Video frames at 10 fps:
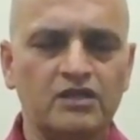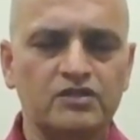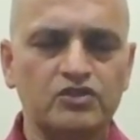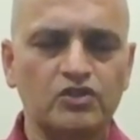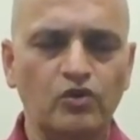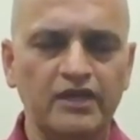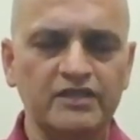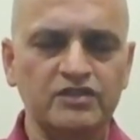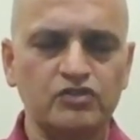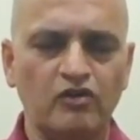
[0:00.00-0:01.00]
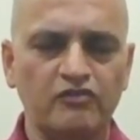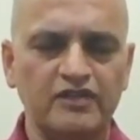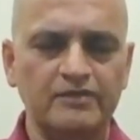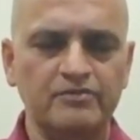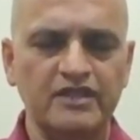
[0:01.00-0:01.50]
Slowly and
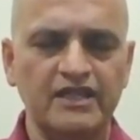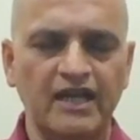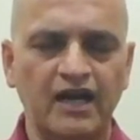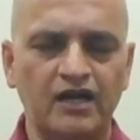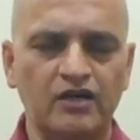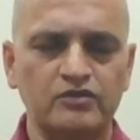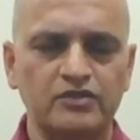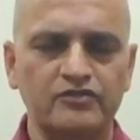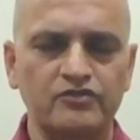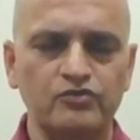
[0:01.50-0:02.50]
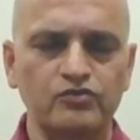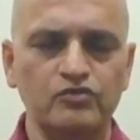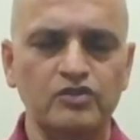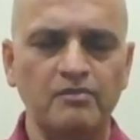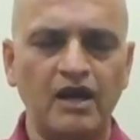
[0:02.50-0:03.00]
softly breathing out through
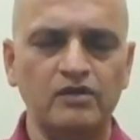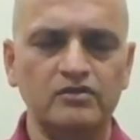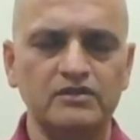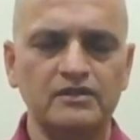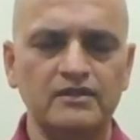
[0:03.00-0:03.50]
the mouth.